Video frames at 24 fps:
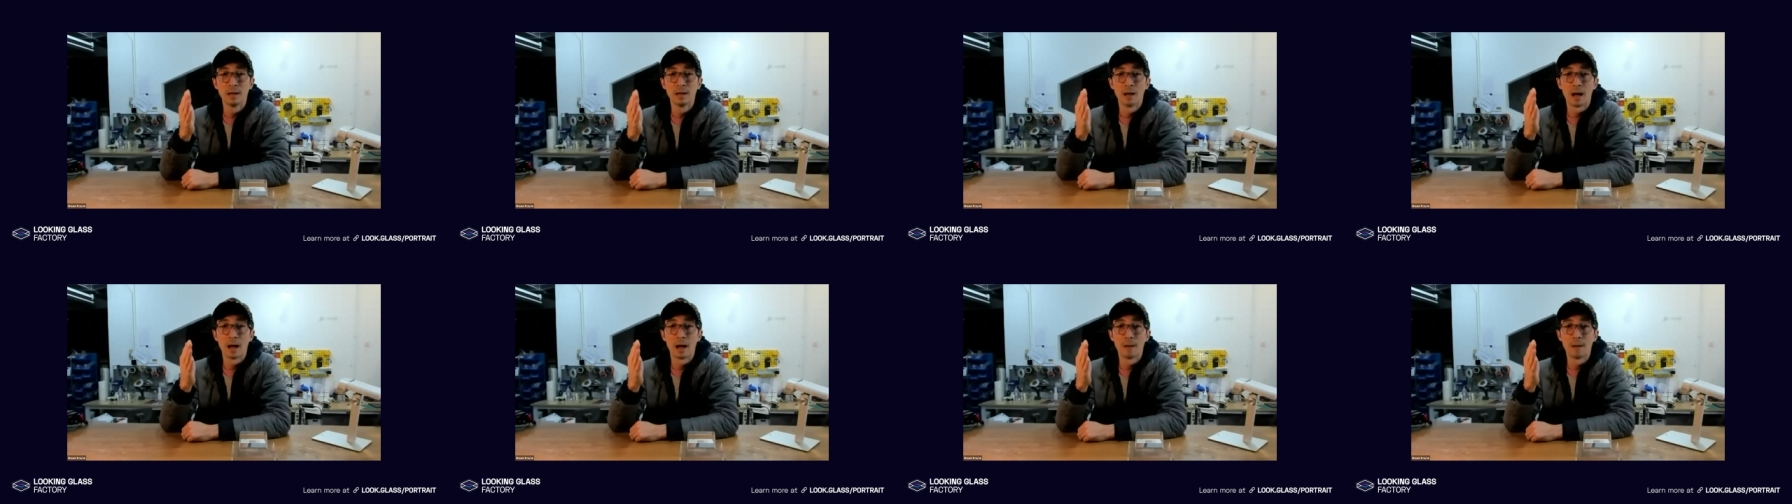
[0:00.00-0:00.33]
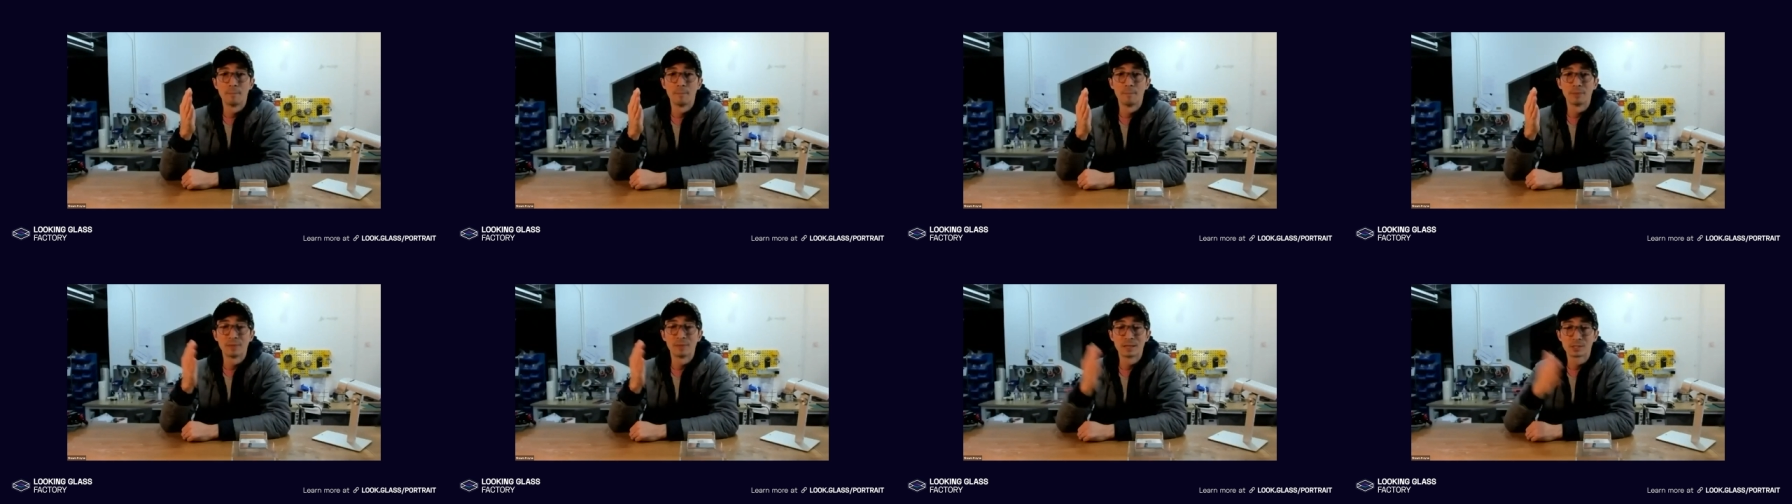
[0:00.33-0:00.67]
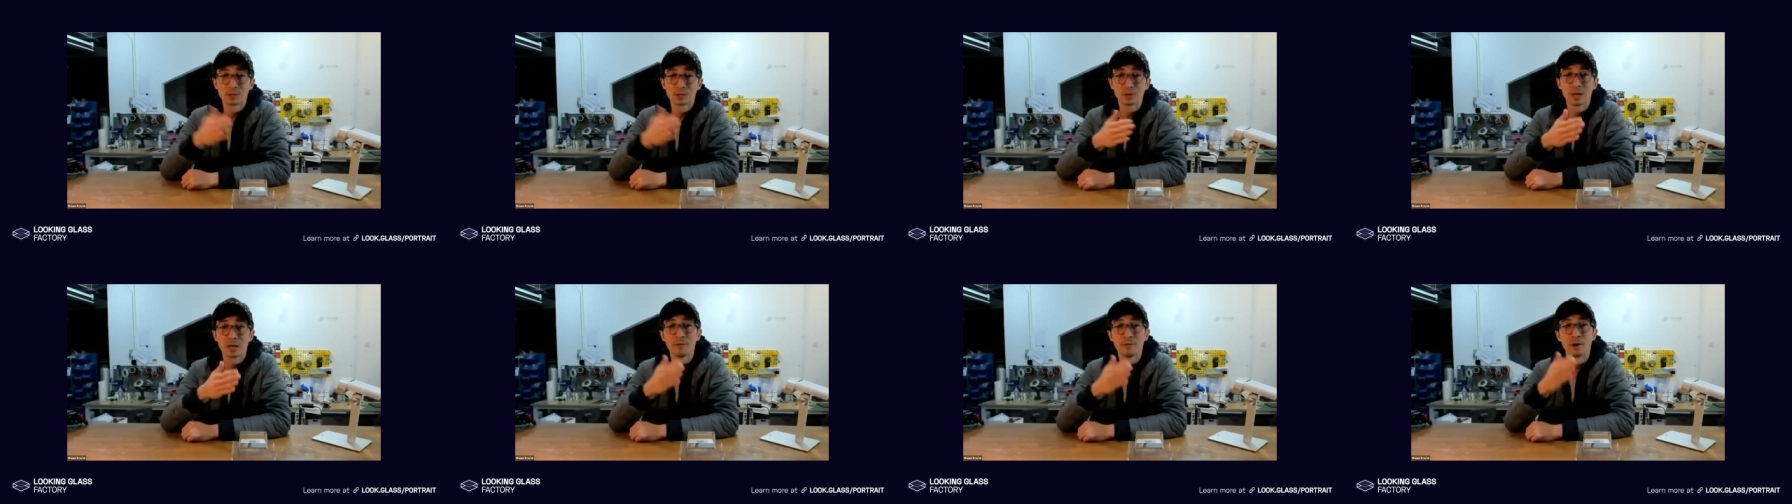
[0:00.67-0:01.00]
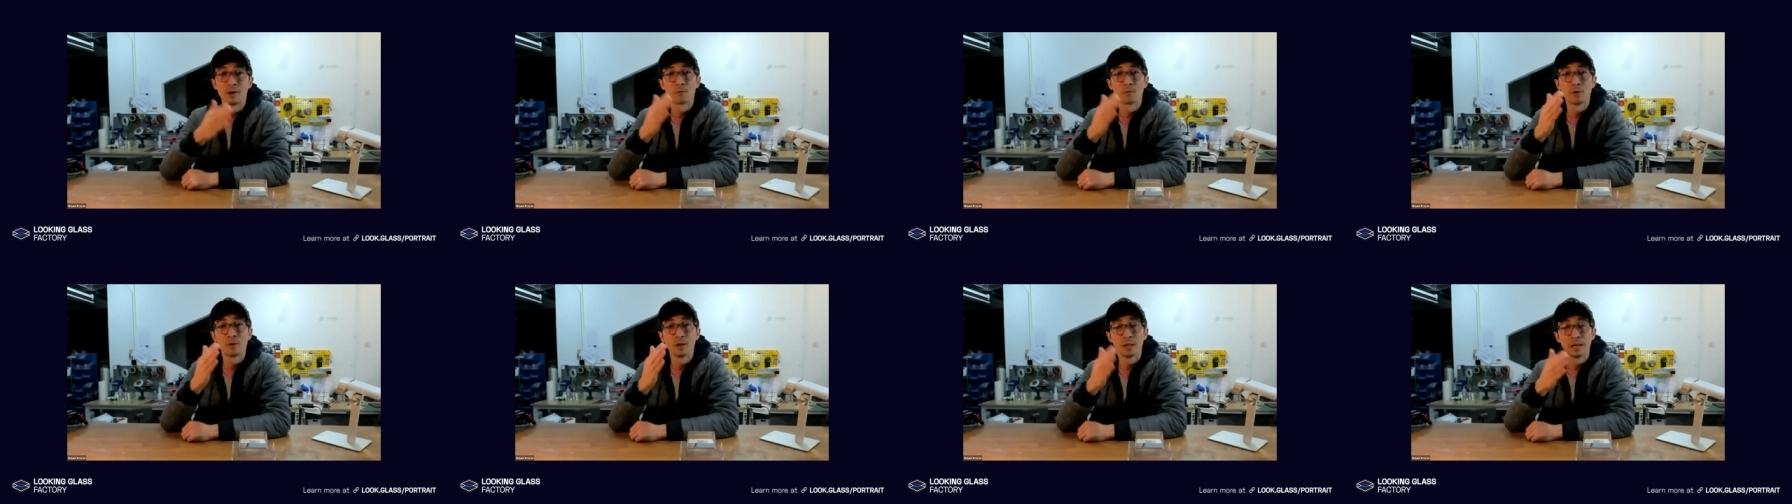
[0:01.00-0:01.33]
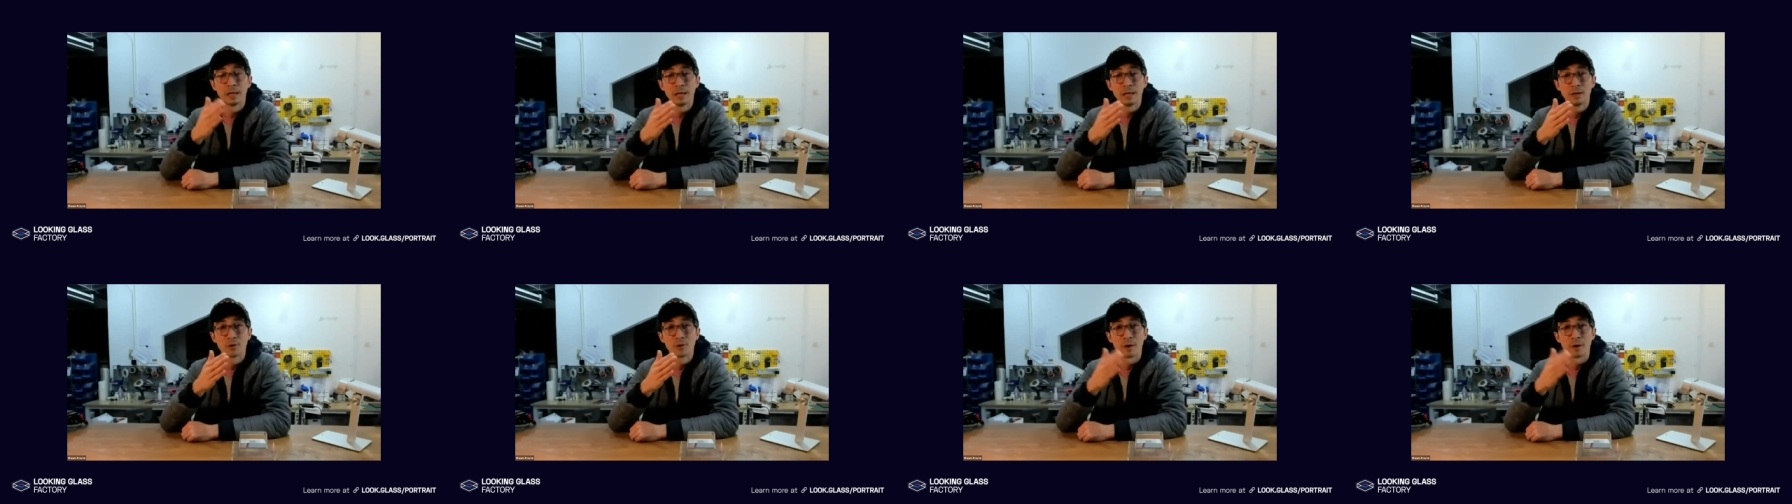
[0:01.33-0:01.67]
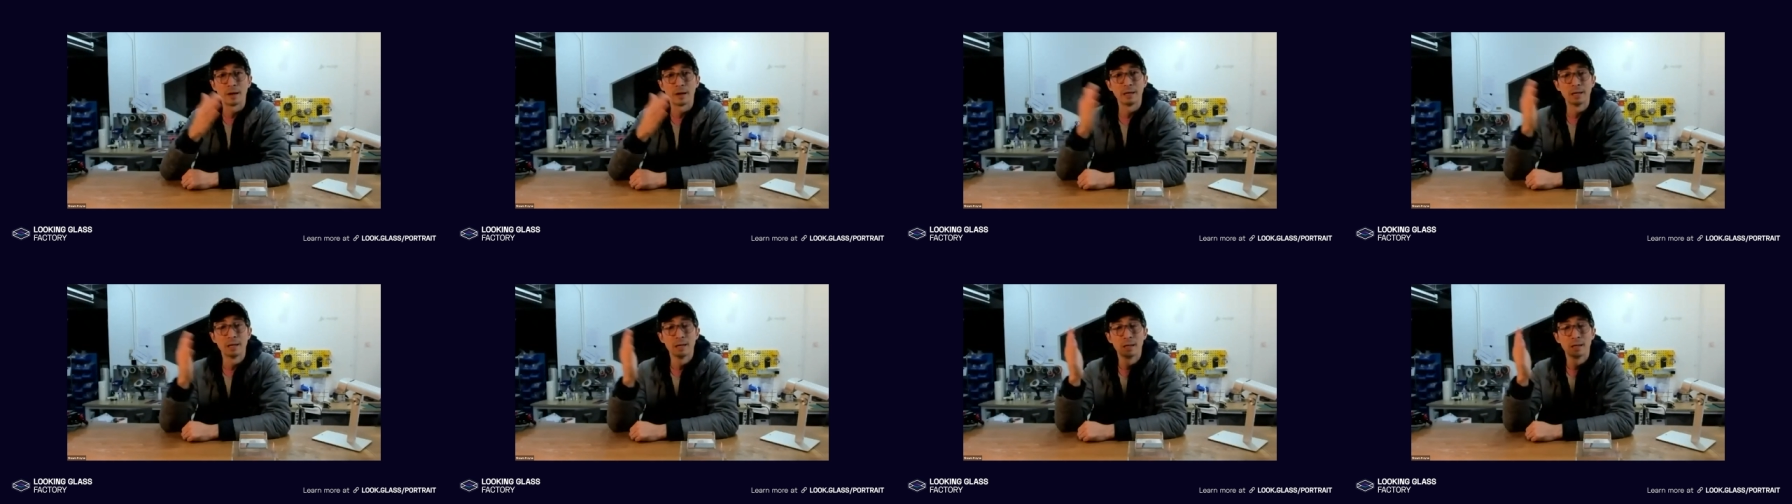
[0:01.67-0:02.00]
um, but this will give a really
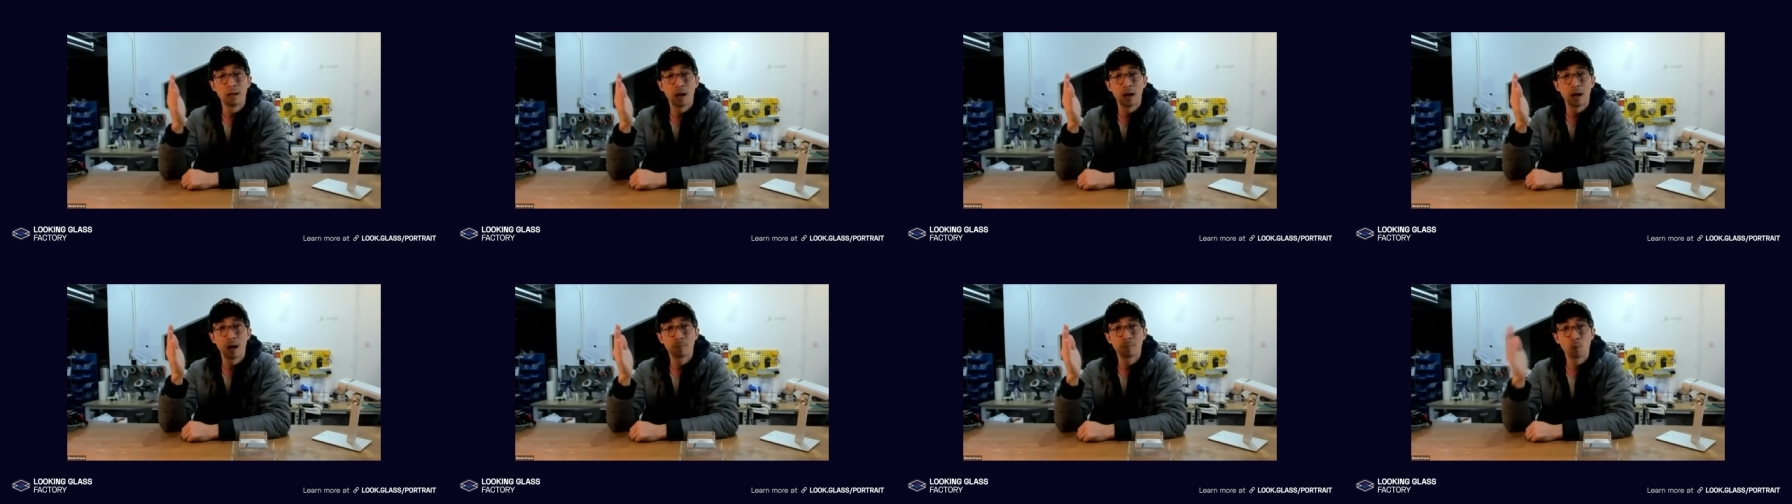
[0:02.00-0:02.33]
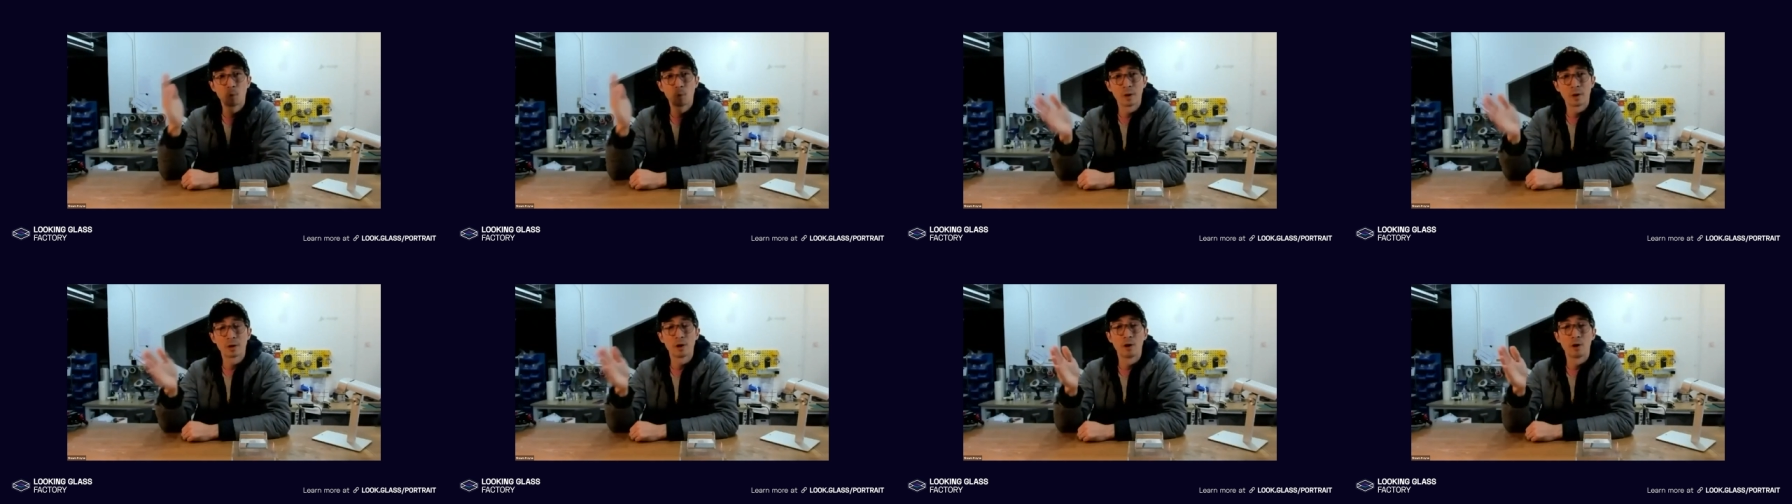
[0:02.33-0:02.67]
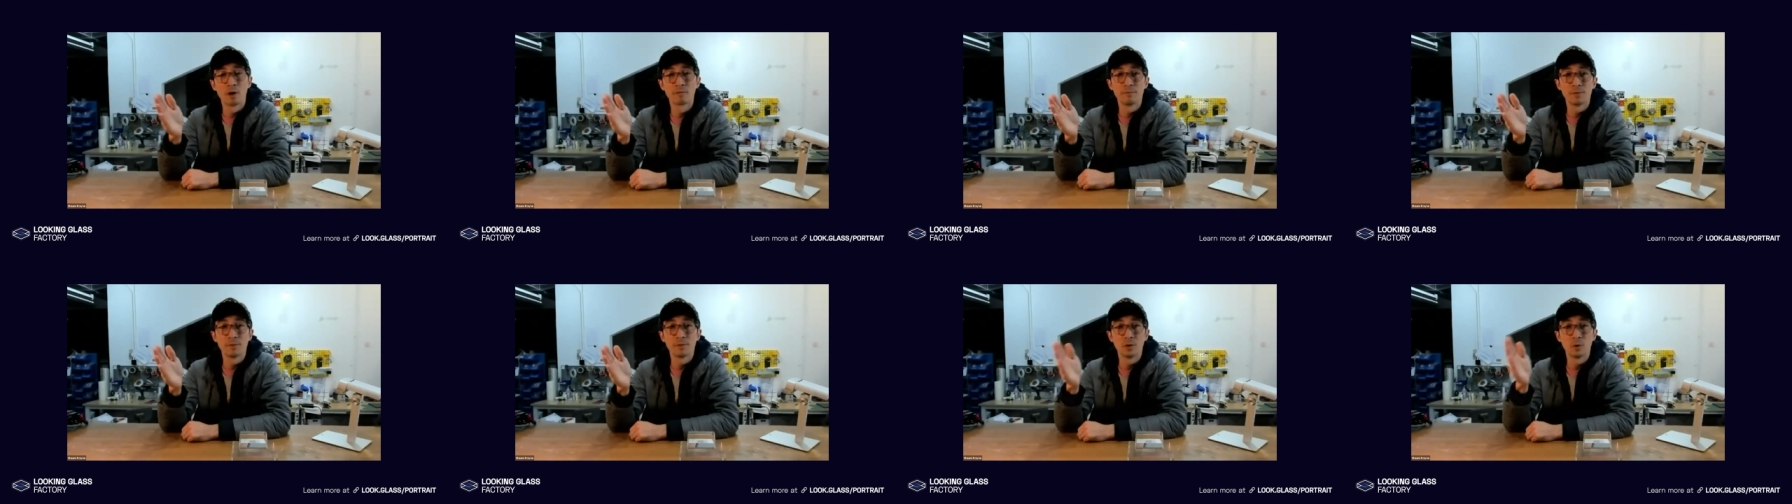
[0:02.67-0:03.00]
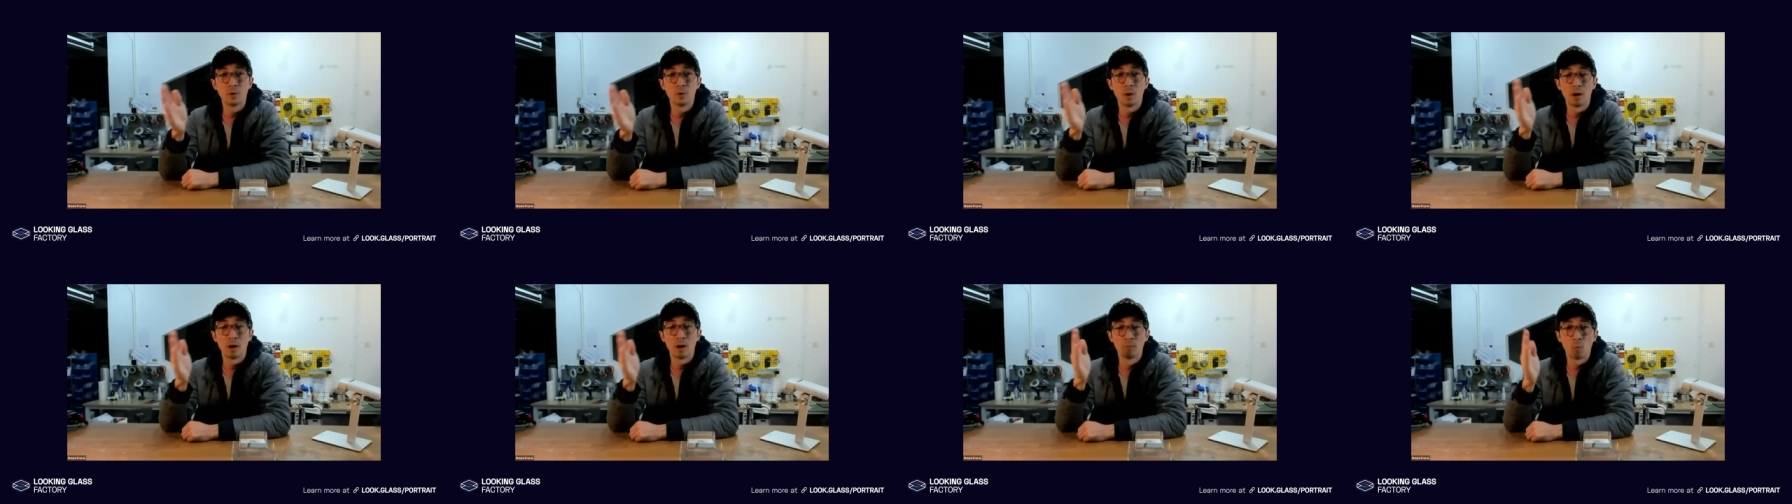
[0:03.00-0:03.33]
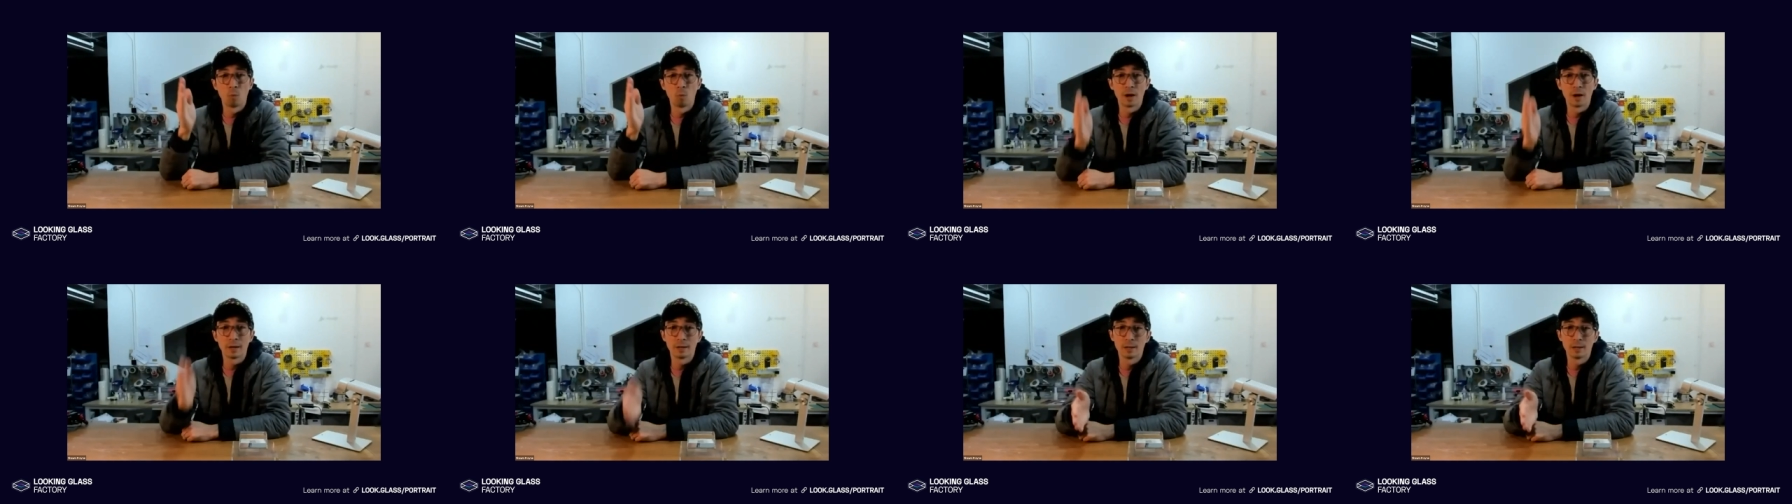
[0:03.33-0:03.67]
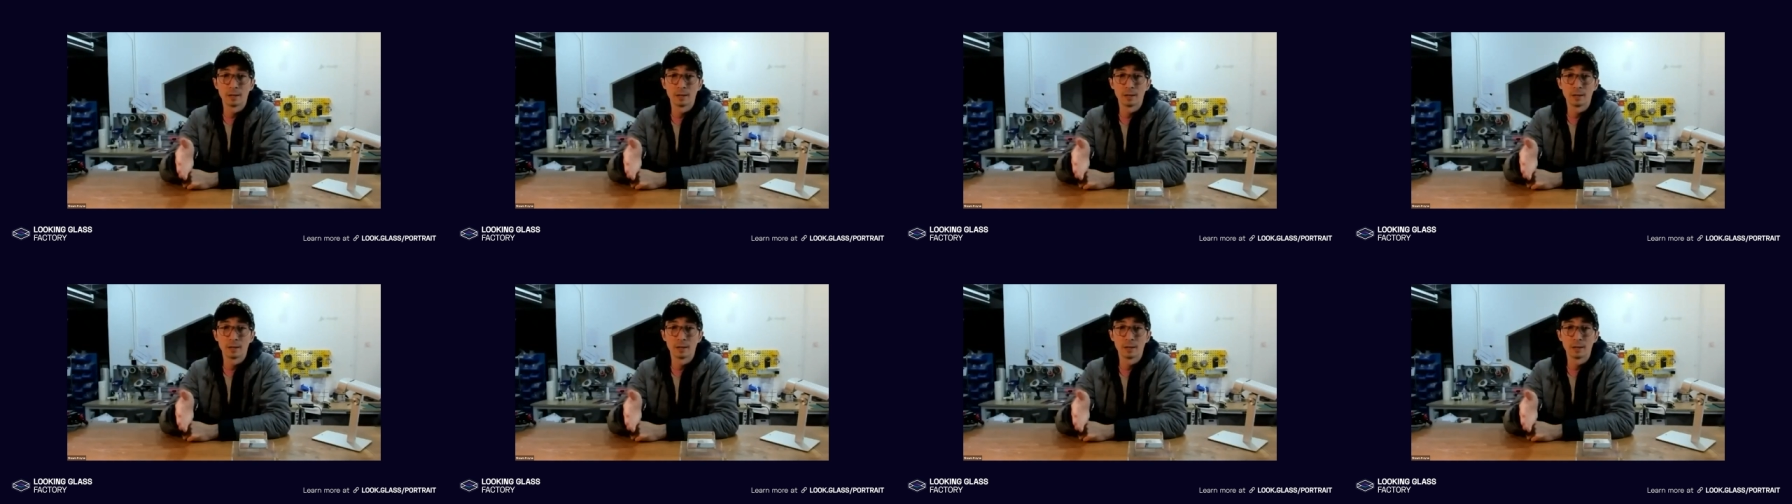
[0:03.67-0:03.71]
great um, quick overview of what